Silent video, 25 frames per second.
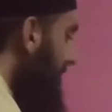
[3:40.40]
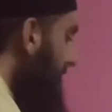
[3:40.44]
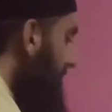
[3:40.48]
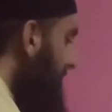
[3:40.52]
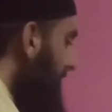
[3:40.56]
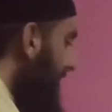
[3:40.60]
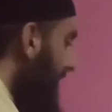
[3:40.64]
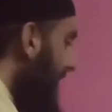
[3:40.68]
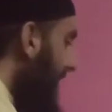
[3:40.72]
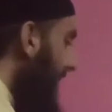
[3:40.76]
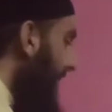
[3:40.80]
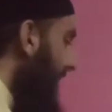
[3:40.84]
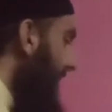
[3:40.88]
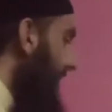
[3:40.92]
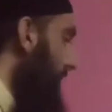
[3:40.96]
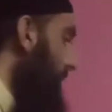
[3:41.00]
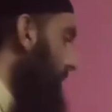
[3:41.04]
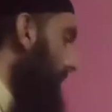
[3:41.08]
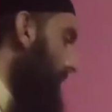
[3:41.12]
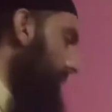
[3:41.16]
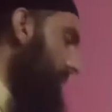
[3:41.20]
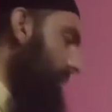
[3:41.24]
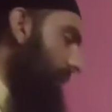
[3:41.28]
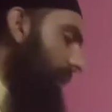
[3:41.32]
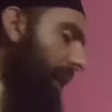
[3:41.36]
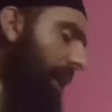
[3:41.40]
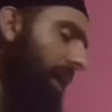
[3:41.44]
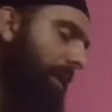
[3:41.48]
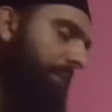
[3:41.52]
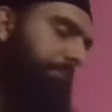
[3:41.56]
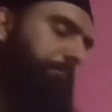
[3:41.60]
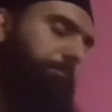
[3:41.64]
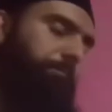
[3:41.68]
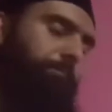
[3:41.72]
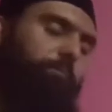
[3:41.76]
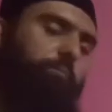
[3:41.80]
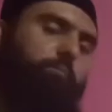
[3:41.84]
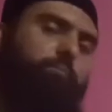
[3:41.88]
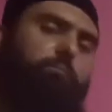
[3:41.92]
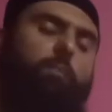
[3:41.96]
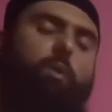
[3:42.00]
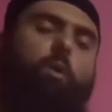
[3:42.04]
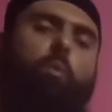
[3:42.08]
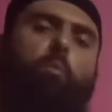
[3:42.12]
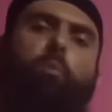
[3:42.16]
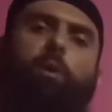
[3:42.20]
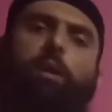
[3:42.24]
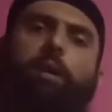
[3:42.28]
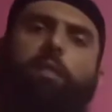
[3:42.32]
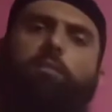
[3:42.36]
is anoxia.
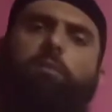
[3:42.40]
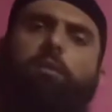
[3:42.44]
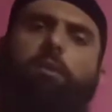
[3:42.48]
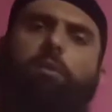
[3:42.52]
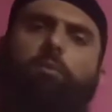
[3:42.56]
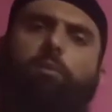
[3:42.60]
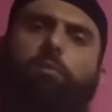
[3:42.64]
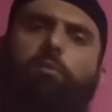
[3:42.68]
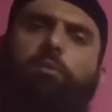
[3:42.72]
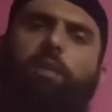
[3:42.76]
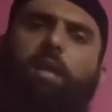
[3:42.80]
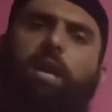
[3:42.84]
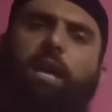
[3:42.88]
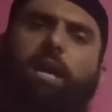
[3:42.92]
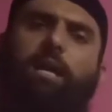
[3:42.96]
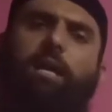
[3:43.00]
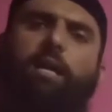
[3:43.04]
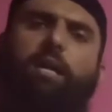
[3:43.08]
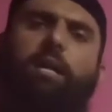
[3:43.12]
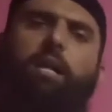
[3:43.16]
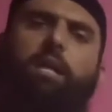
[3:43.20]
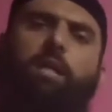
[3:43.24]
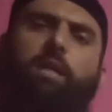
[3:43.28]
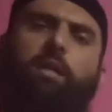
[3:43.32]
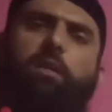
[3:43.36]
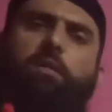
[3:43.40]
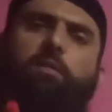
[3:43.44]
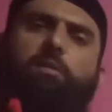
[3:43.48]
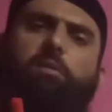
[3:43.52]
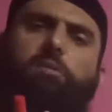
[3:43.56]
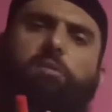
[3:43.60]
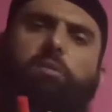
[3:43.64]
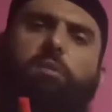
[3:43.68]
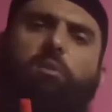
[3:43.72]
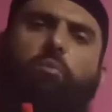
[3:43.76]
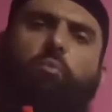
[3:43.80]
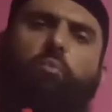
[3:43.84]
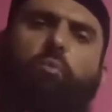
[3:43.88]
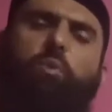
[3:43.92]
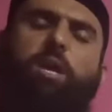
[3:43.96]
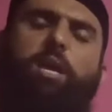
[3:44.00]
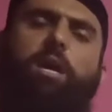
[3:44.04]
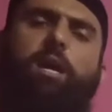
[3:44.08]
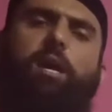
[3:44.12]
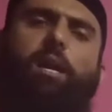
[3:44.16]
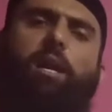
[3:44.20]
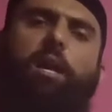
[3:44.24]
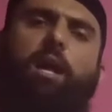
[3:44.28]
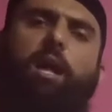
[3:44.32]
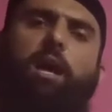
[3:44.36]
What is anoxia?
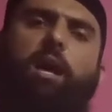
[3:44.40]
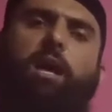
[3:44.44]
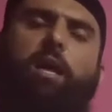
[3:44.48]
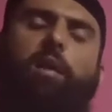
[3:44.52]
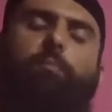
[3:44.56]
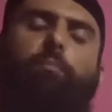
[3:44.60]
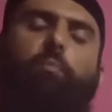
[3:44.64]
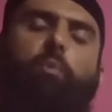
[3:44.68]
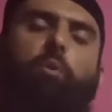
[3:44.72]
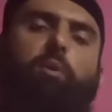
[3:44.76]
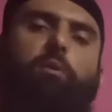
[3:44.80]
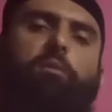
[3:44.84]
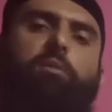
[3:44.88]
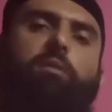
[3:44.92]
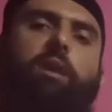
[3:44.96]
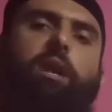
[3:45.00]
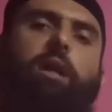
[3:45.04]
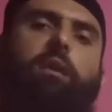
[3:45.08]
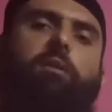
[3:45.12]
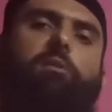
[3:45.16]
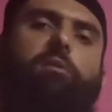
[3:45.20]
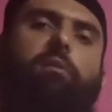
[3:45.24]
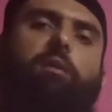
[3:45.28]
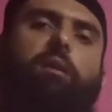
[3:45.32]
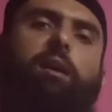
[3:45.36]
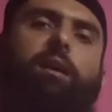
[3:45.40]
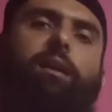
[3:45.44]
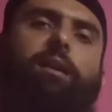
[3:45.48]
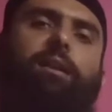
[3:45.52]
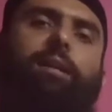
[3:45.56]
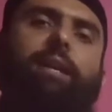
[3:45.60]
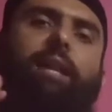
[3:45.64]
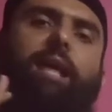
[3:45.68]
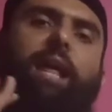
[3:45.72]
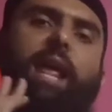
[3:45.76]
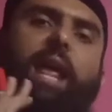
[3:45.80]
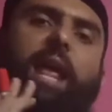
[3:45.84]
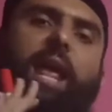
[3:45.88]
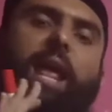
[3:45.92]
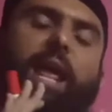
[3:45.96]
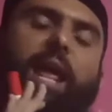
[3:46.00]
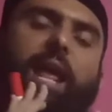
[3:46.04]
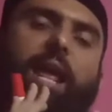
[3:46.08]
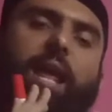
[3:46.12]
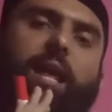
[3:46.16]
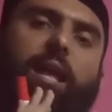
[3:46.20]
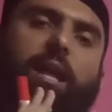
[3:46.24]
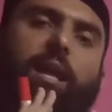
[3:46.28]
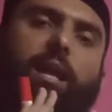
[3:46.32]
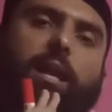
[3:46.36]
Severe hypoxia is called
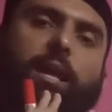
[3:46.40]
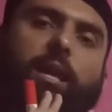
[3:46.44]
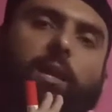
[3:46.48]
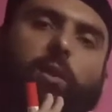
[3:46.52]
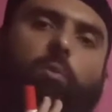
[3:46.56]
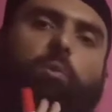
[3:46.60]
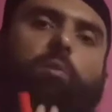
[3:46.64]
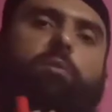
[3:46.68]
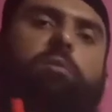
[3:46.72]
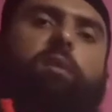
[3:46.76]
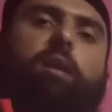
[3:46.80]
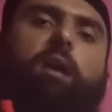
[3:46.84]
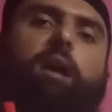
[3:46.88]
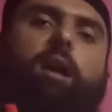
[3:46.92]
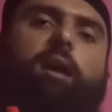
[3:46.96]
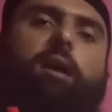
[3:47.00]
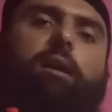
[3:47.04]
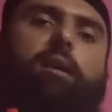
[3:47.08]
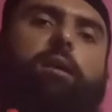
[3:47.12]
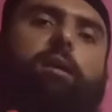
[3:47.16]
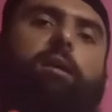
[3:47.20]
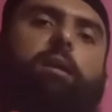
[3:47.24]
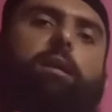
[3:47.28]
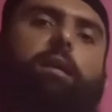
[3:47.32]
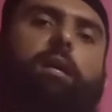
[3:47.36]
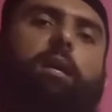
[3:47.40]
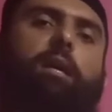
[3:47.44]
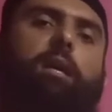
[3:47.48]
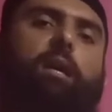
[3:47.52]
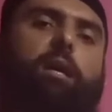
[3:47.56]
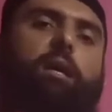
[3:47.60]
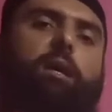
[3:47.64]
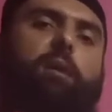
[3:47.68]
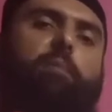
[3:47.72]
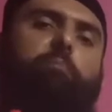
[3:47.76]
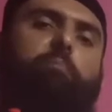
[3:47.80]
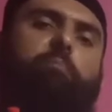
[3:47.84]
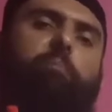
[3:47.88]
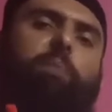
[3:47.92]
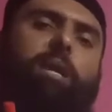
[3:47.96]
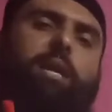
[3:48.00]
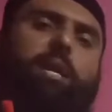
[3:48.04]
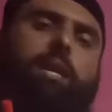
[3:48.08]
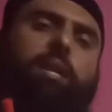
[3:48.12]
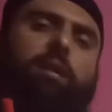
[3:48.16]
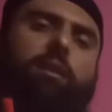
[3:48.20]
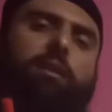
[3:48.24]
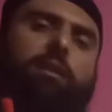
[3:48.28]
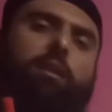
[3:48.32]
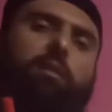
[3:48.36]
anoxia.
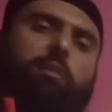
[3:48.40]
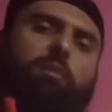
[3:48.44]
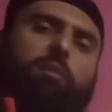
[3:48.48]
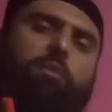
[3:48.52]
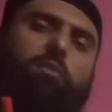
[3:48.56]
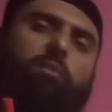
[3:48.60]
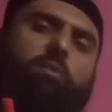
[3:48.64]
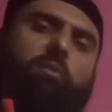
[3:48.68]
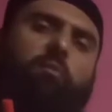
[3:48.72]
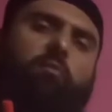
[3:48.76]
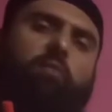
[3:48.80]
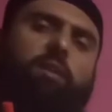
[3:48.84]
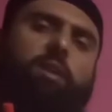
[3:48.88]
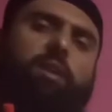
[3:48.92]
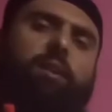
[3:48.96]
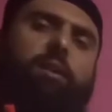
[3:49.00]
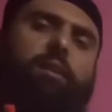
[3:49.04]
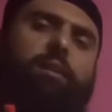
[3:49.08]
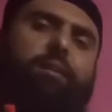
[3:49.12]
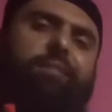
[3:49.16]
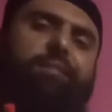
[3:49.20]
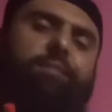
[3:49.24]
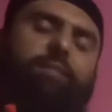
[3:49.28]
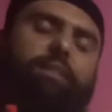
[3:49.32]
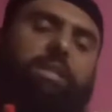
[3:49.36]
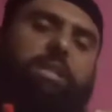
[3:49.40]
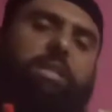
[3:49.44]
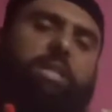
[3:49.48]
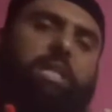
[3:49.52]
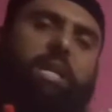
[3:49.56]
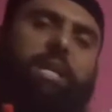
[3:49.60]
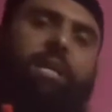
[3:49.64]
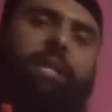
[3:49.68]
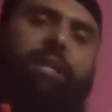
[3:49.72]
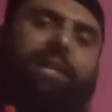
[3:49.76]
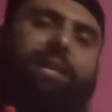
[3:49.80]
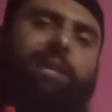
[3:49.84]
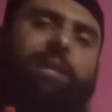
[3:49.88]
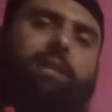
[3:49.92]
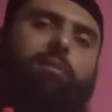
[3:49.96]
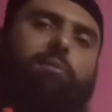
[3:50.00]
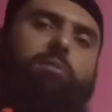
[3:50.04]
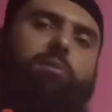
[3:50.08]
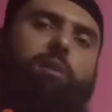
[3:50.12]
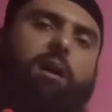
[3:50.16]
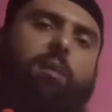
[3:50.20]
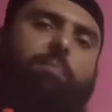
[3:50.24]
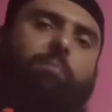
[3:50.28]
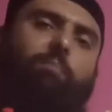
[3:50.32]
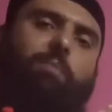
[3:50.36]
Mean severe decrease
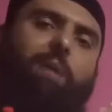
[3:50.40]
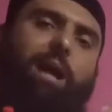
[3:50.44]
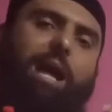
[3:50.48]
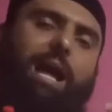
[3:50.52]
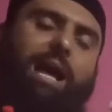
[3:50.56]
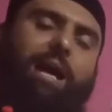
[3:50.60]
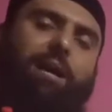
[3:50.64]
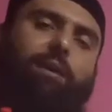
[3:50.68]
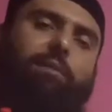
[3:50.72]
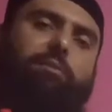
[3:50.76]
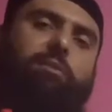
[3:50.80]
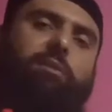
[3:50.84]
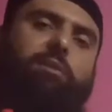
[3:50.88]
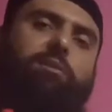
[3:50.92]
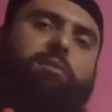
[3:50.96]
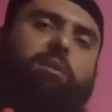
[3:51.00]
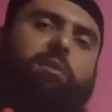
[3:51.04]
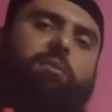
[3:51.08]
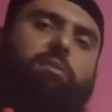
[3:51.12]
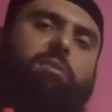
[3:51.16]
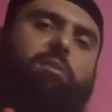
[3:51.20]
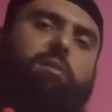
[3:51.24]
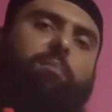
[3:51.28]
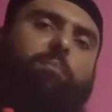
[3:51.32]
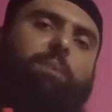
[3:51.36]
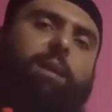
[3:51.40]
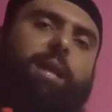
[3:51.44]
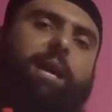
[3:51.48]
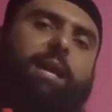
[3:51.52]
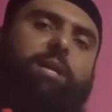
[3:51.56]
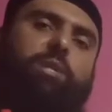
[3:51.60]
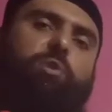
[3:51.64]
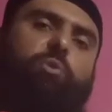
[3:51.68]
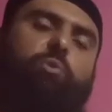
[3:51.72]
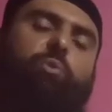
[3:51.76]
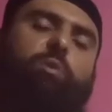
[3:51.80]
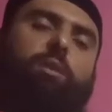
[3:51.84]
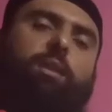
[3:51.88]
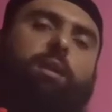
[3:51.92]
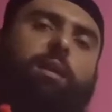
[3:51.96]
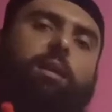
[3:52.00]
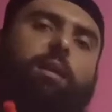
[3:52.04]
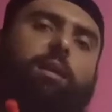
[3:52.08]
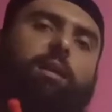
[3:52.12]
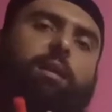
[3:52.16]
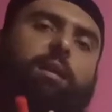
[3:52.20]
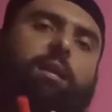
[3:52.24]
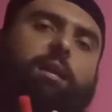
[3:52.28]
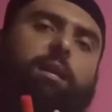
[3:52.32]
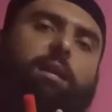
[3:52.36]
of oxygen supply to
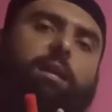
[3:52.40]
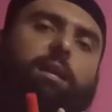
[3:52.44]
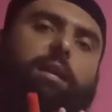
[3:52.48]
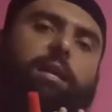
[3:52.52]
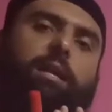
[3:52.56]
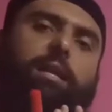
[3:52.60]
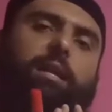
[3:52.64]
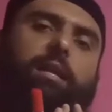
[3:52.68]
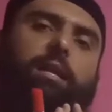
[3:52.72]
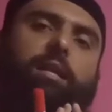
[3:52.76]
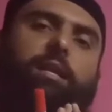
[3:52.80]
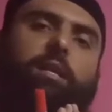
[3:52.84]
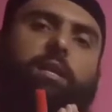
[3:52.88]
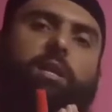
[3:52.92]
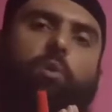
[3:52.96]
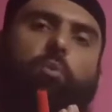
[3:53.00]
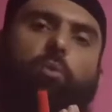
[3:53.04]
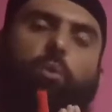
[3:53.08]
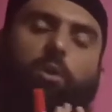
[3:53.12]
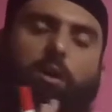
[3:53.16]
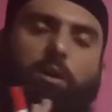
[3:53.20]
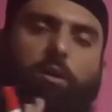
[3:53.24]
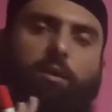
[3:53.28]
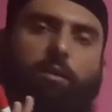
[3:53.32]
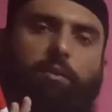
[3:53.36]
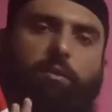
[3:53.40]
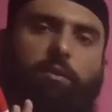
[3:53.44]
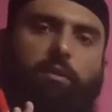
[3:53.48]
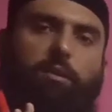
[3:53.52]
the neuron.